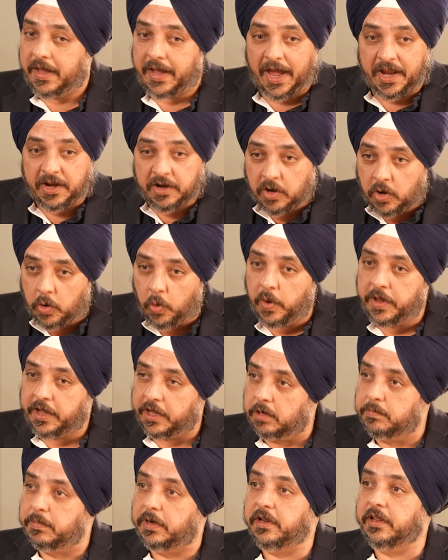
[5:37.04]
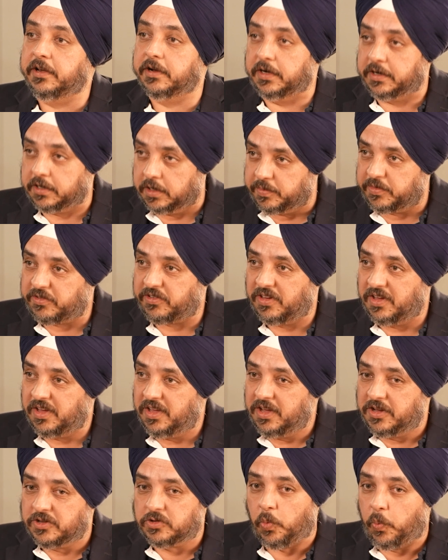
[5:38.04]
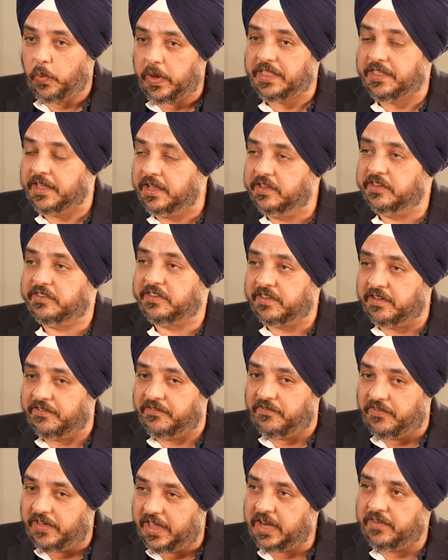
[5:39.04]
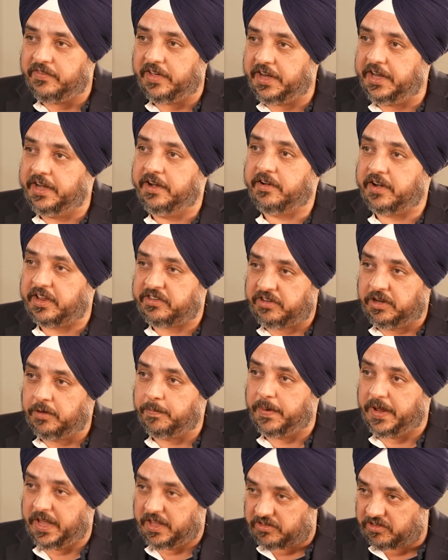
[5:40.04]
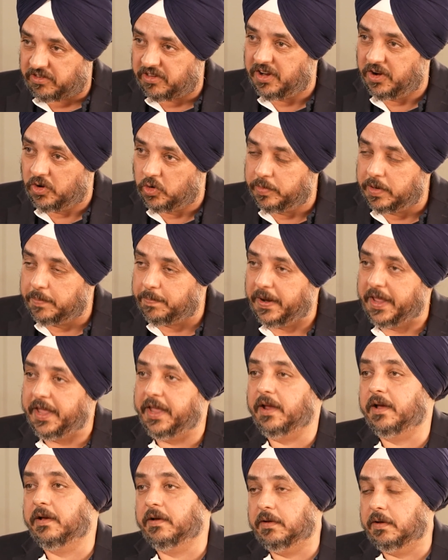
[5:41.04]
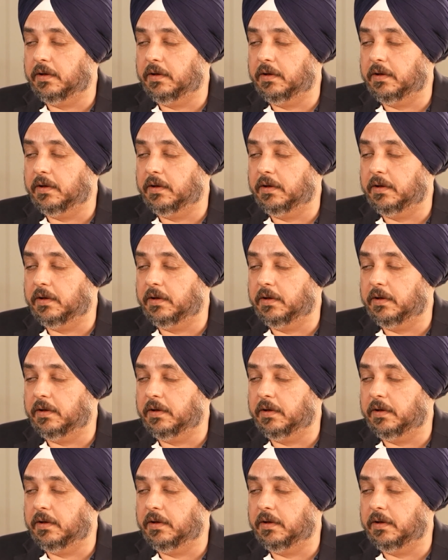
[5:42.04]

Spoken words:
and growing in material terms. So we think this is a very, very interesting place to be playing